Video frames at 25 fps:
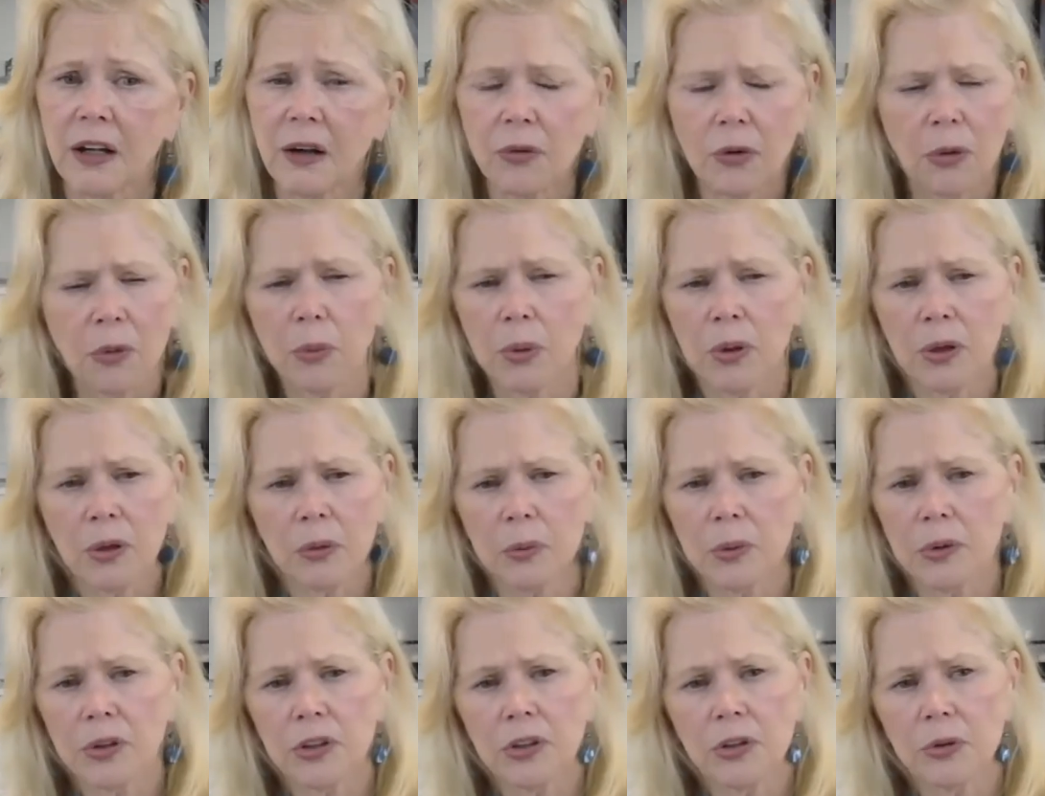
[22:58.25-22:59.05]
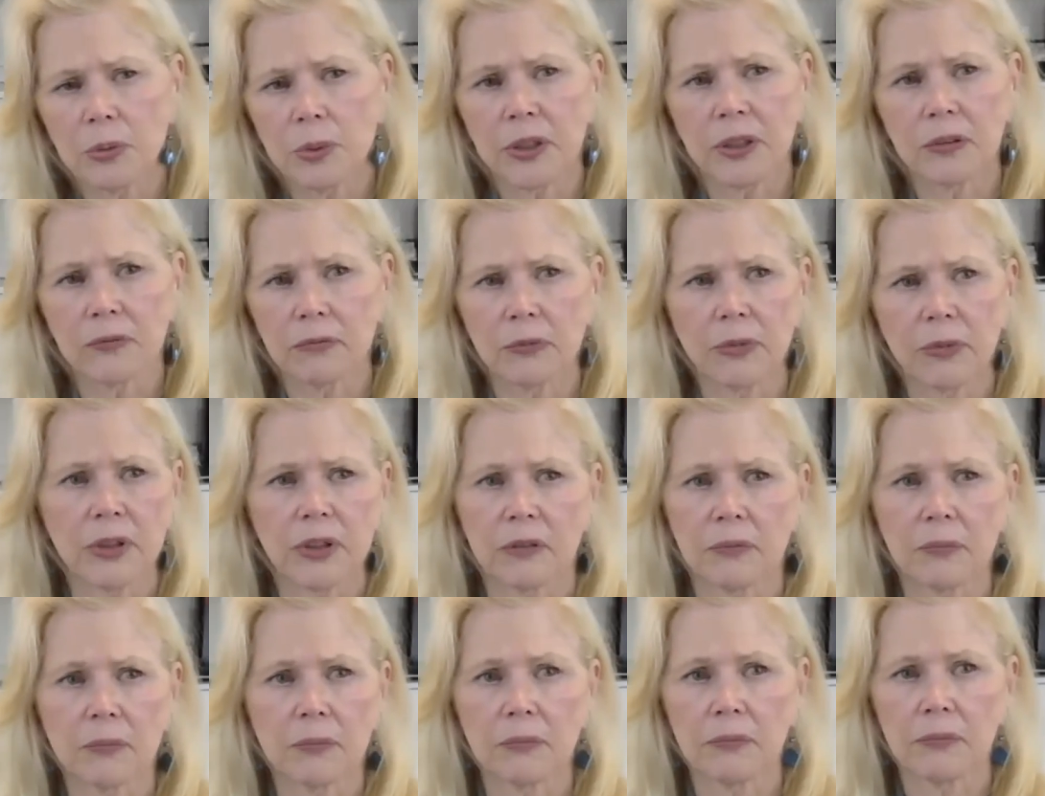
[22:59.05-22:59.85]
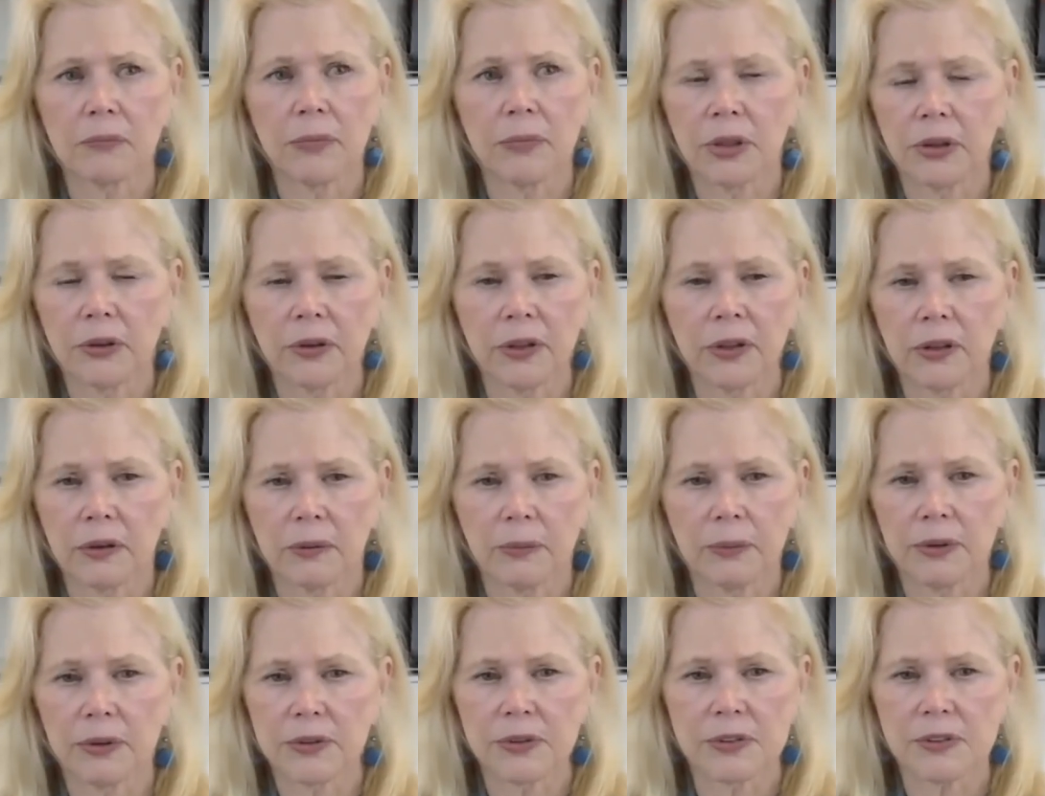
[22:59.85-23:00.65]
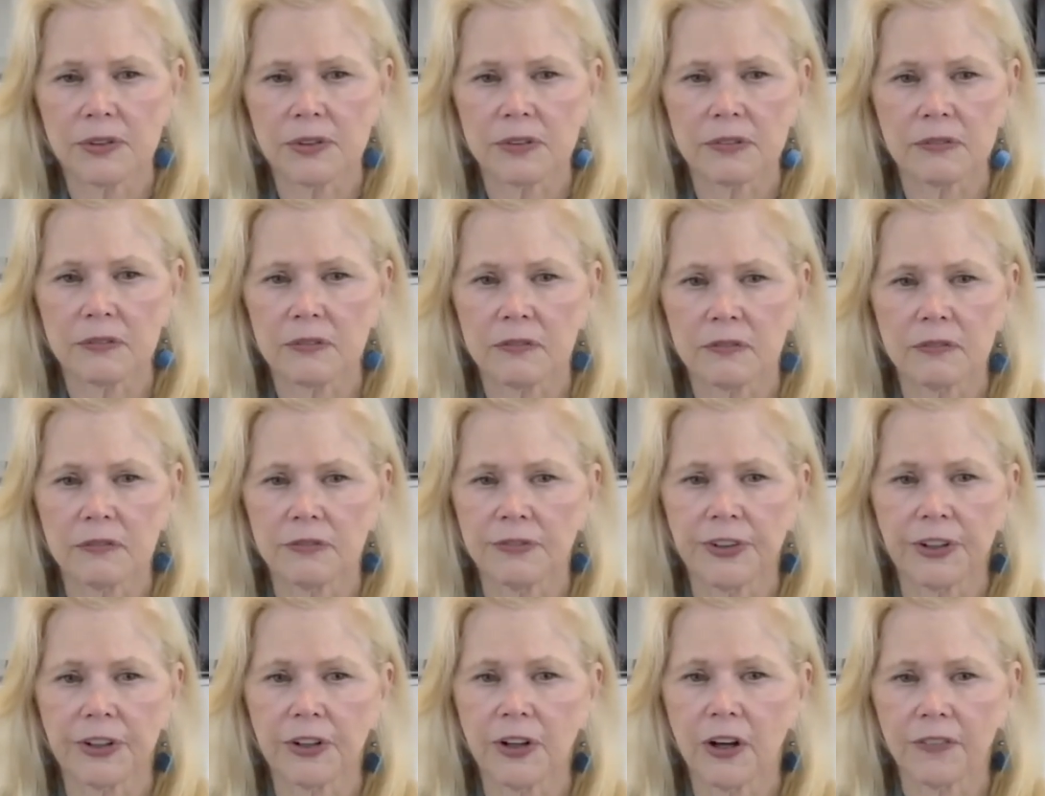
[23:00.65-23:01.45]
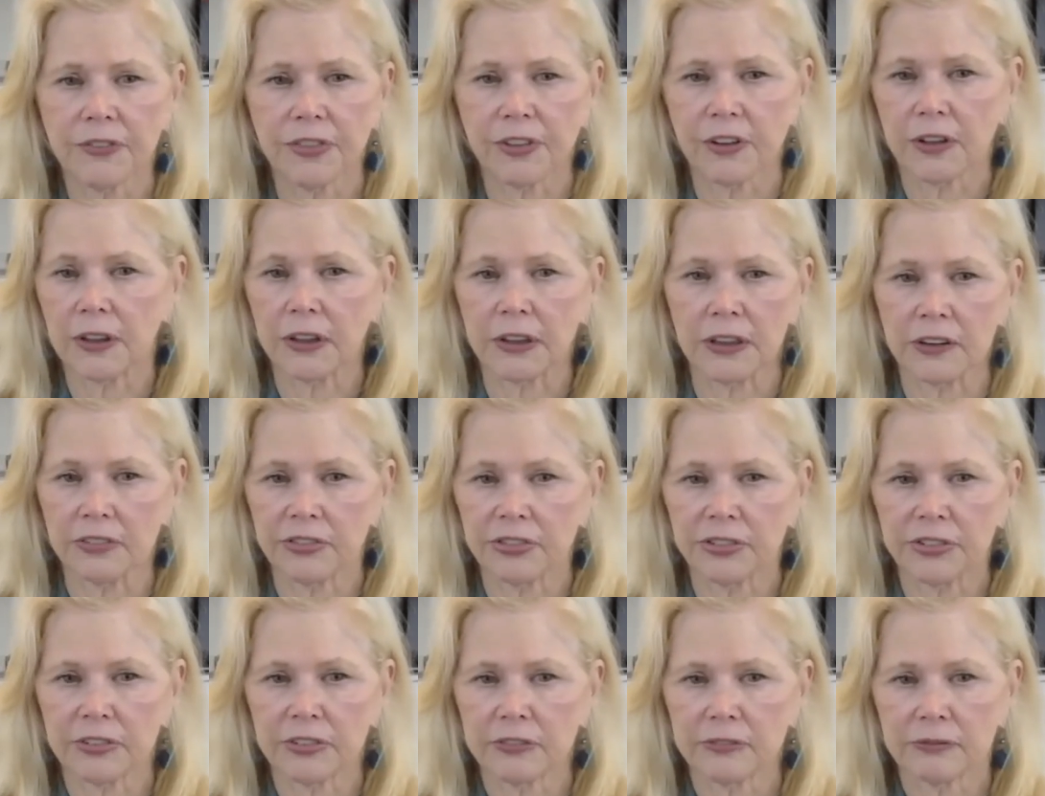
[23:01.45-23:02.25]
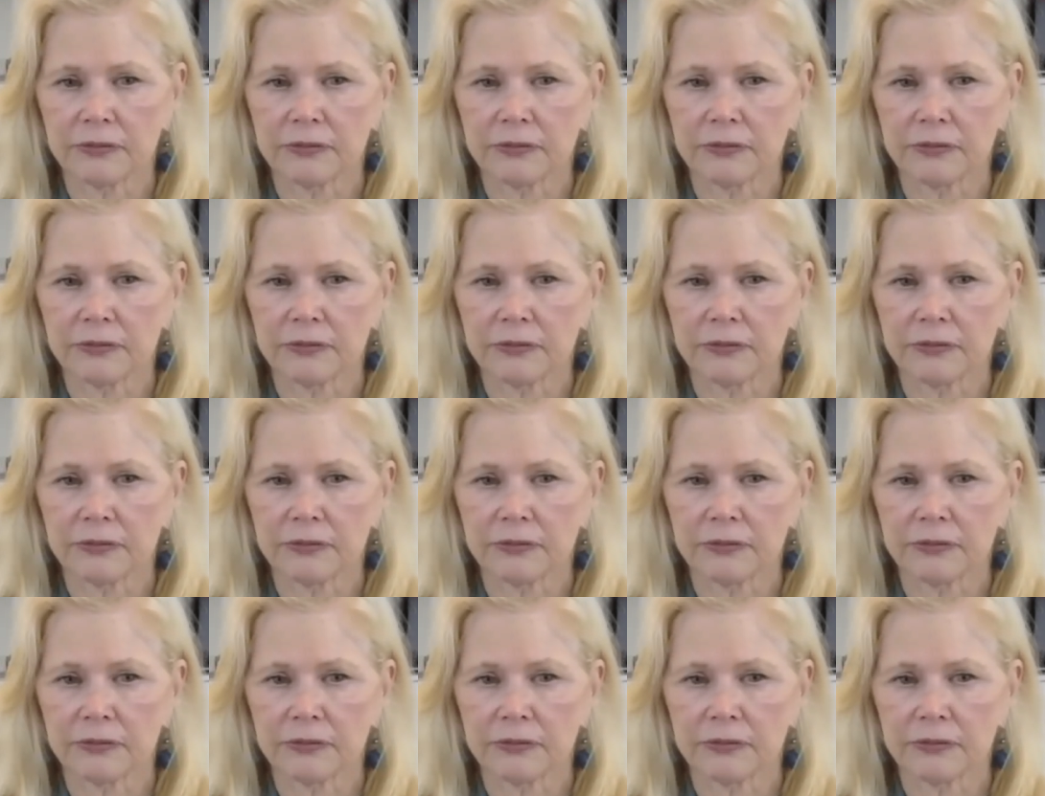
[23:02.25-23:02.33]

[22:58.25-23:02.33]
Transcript: well, where were you when, when Mary was fell off the cliff?